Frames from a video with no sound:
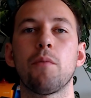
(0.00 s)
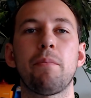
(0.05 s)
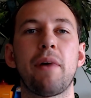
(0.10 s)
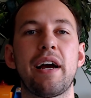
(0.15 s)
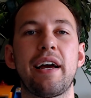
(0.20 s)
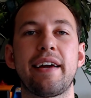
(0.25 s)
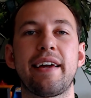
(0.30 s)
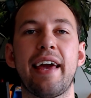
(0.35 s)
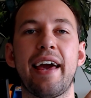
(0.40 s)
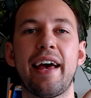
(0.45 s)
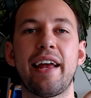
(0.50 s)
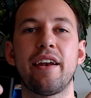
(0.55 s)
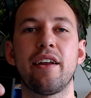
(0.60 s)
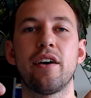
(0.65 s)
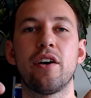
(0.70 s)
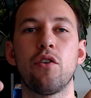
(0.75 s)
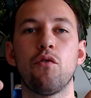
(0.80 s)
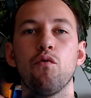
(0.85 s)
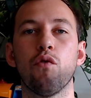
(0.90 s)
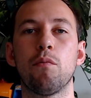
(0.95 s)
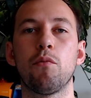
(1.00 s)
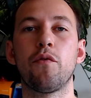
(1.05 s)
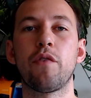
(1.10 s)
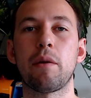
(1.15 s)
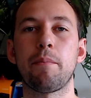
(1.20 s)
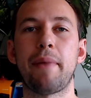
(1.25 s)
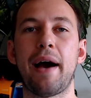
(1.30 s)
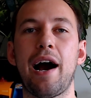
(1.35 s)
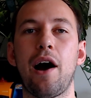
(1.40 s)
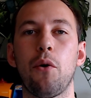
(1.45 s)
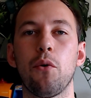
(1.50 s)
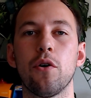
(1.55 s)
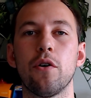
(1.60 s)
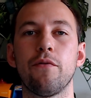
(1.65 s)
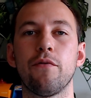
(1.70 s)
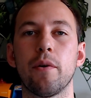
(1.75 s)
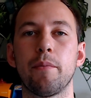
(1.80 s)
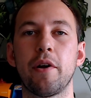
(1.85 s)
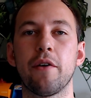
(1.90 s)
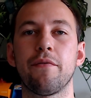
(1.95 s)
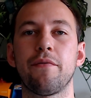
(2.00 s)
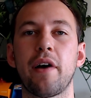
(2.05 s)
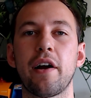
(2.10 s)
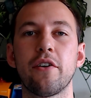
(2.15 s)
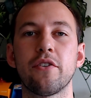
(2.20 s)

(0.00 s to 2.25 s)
by again, removing power from your Fire